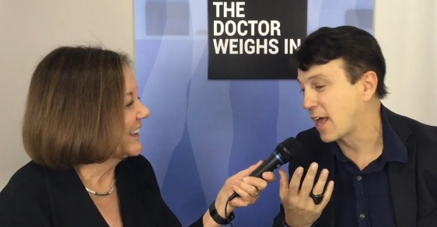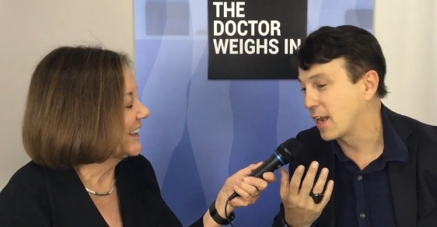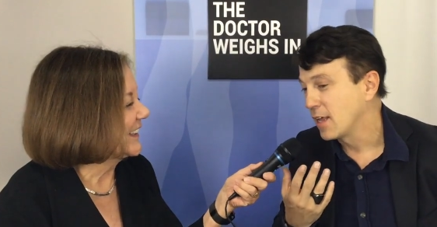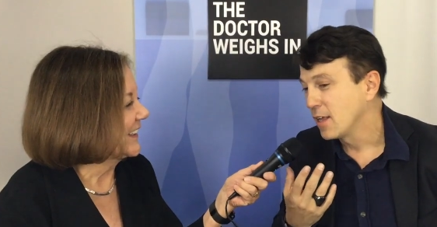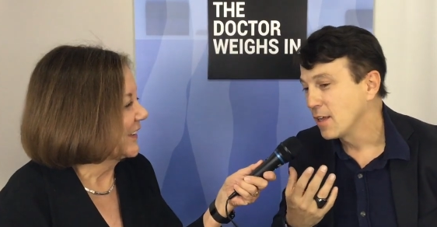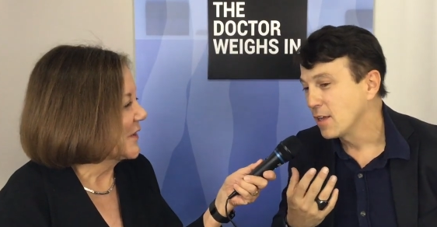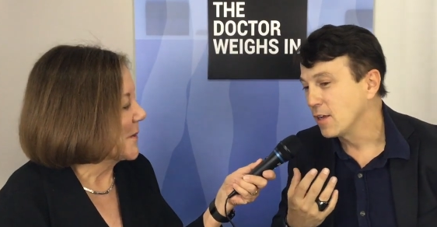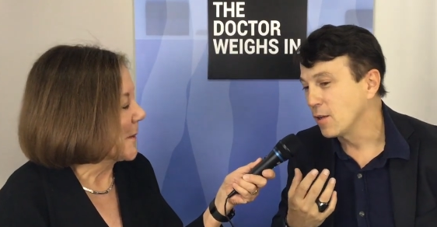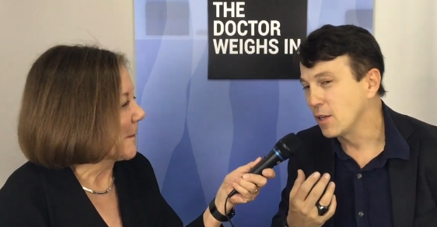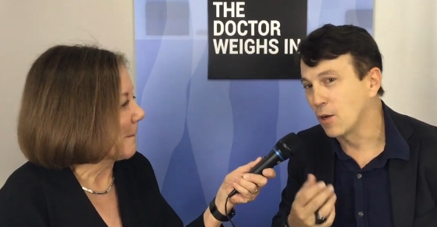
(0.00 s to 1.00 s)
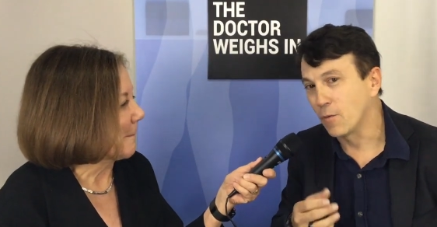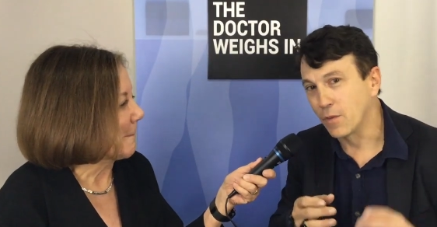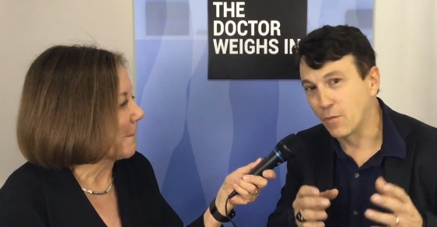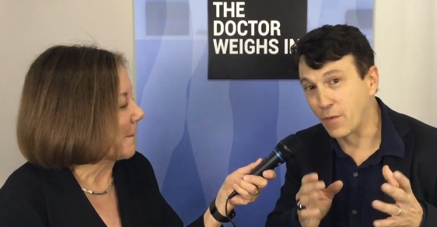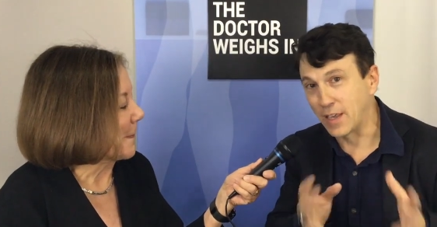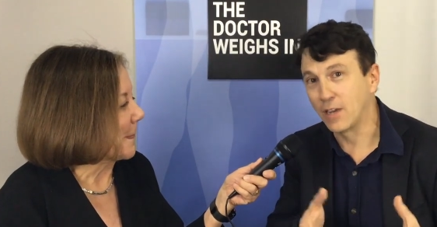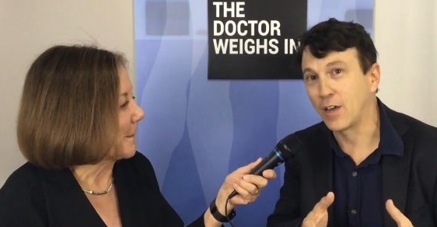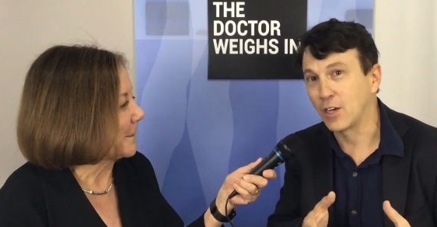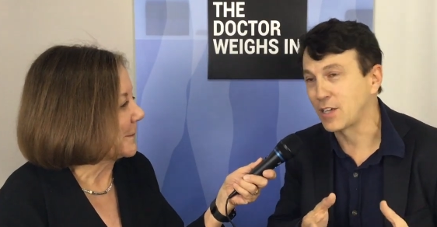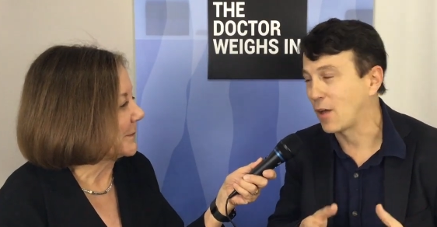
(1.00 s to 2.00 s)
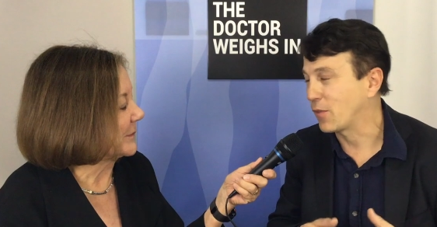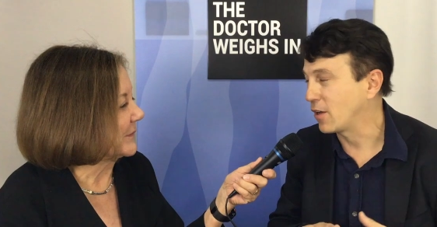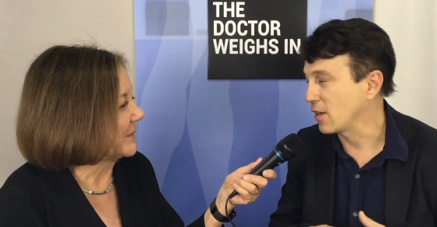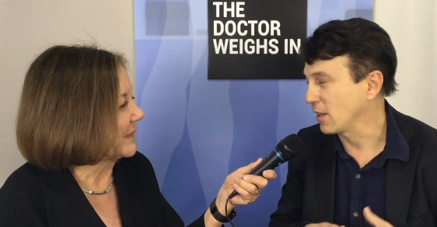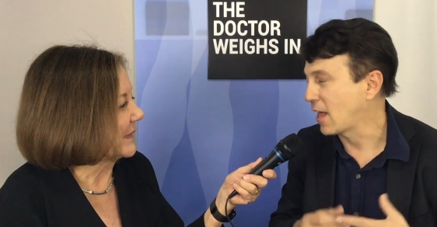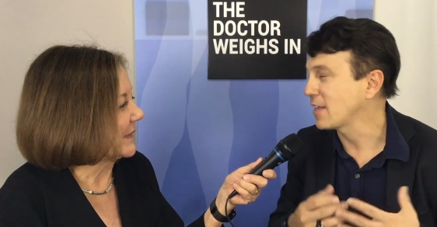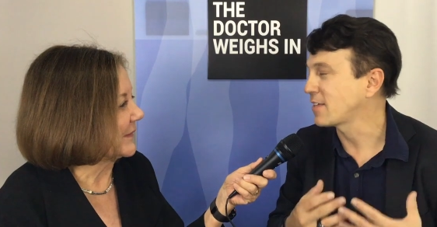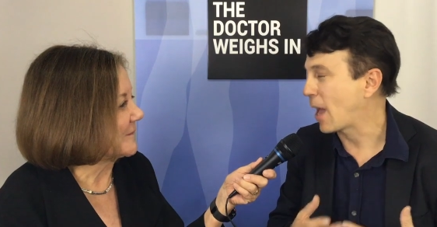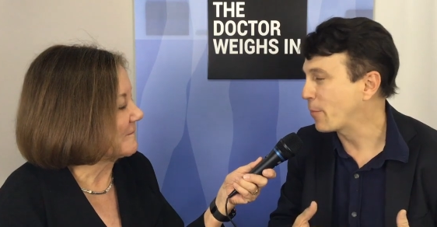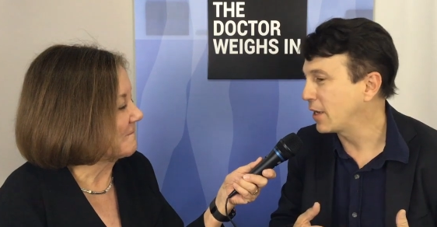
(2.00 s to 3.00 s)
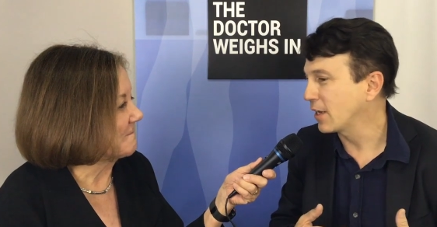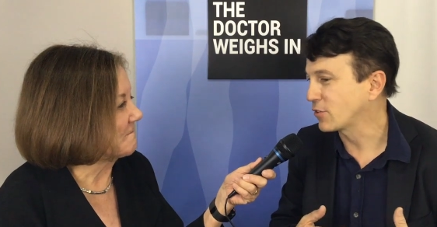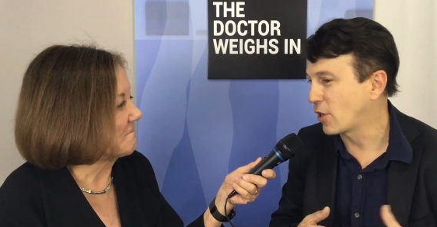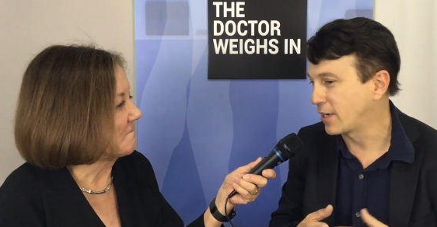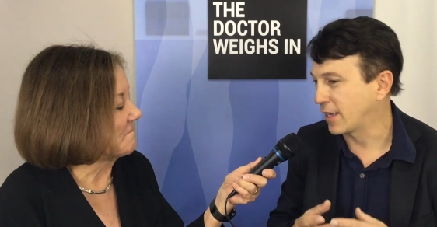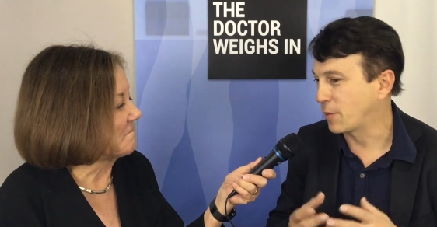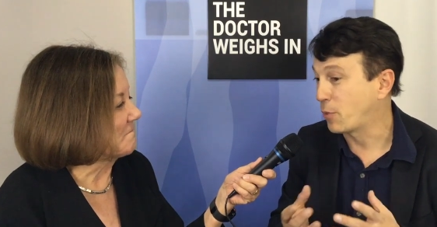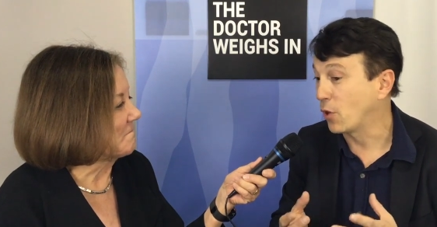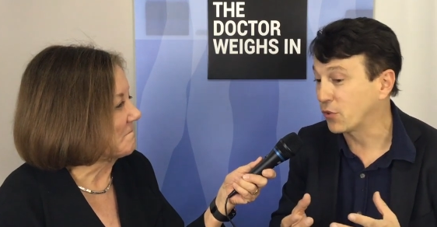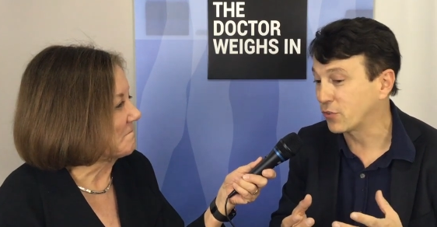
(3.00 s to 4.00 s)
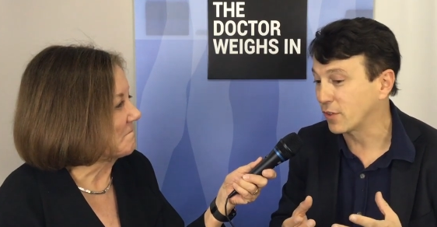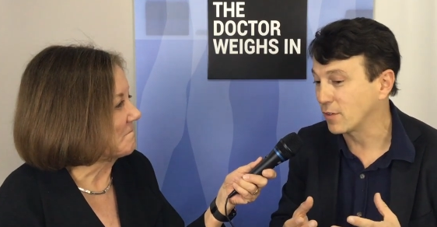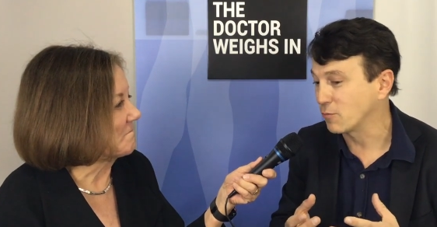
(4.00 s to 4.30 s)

Speaker 1: that, you know, for the innovators out there, a lot's happening. It's hard to get a pulse.